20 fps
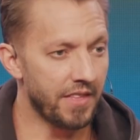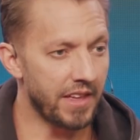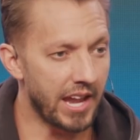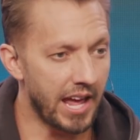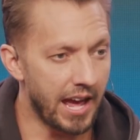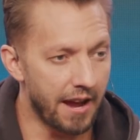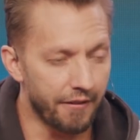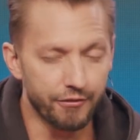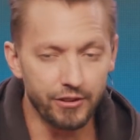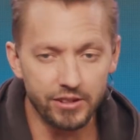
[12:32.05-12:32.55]
that
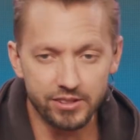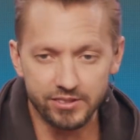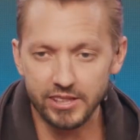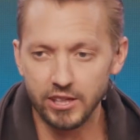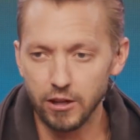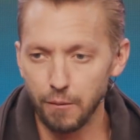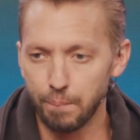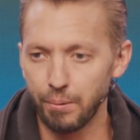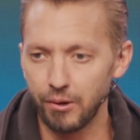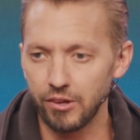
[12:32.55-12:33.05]
every
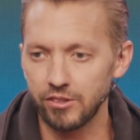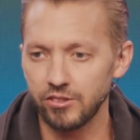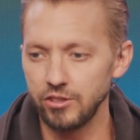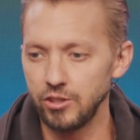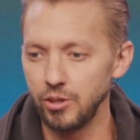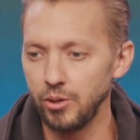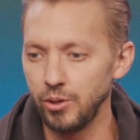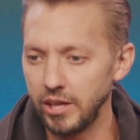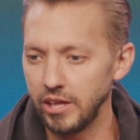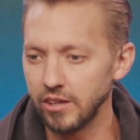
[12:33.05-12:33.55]
single
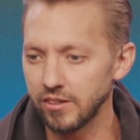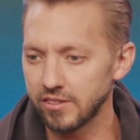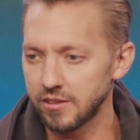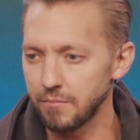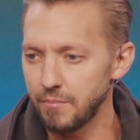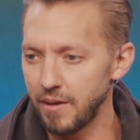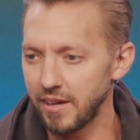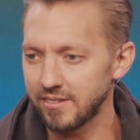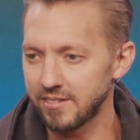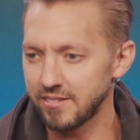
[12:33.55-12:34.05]
person who hears
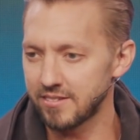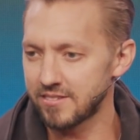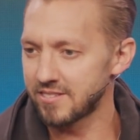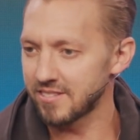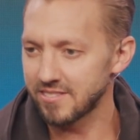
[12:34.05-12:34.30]
the message